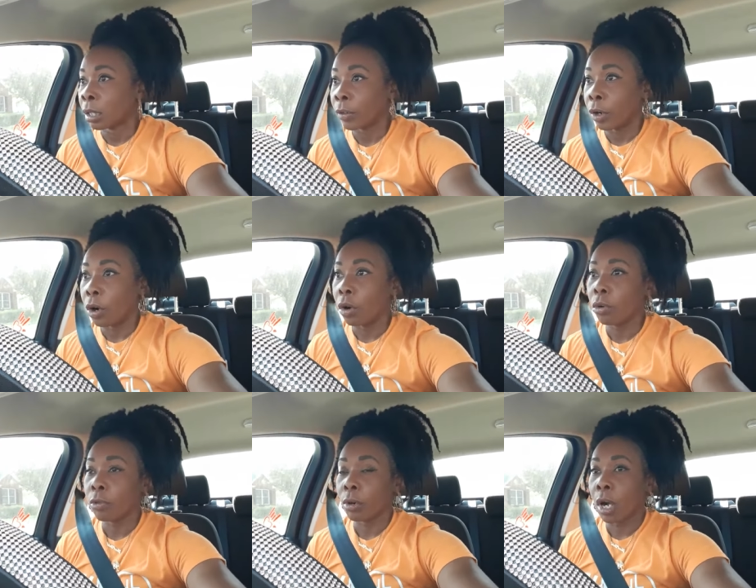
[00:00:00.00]
the
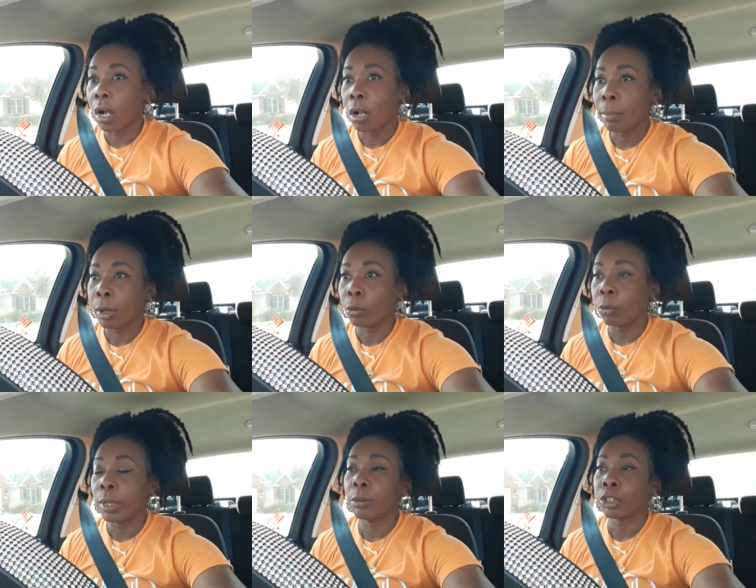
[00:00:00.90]
overall, but
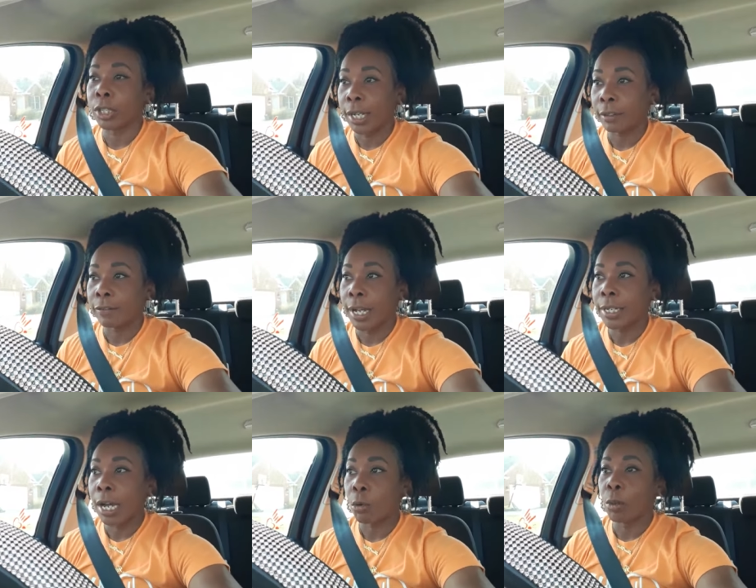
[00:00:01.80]
we were trying to find
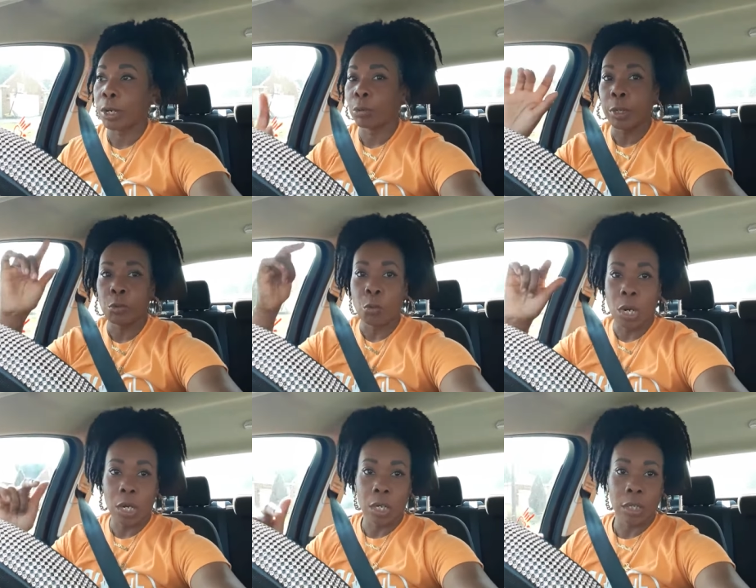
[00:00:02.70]
out where we
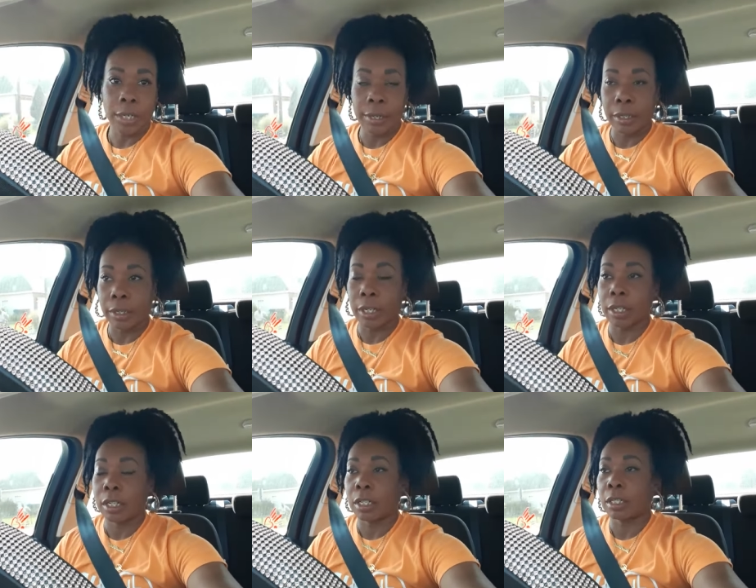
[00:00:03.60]
were in the,
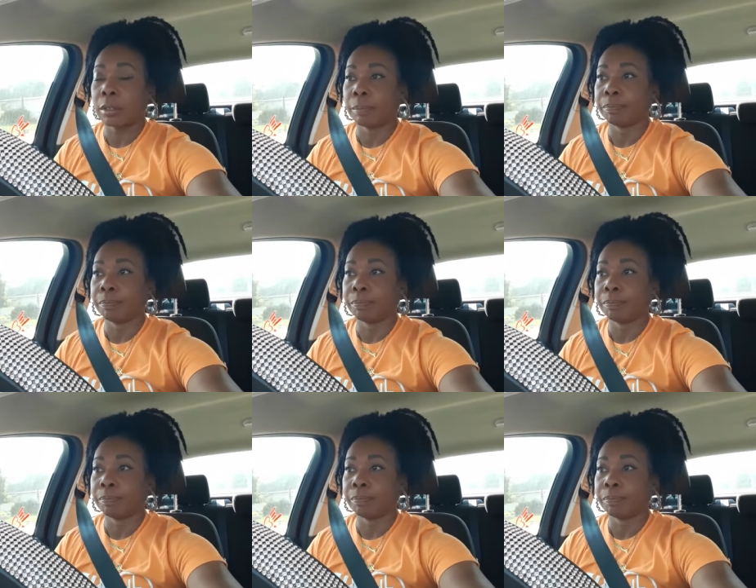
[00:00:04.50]
um,